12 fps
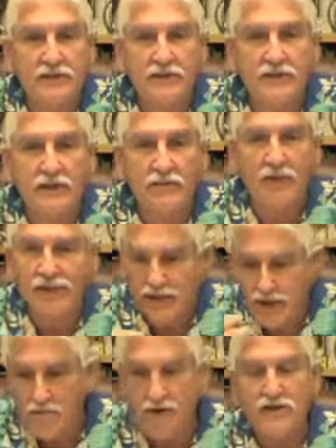system.
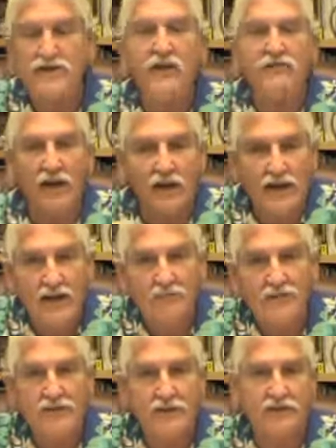Edema is of the
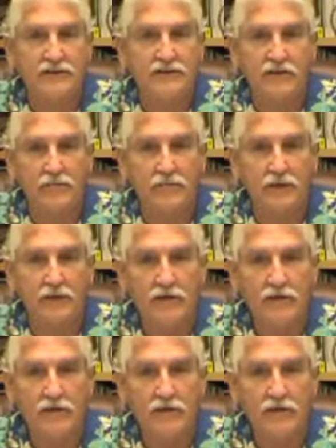lymph system.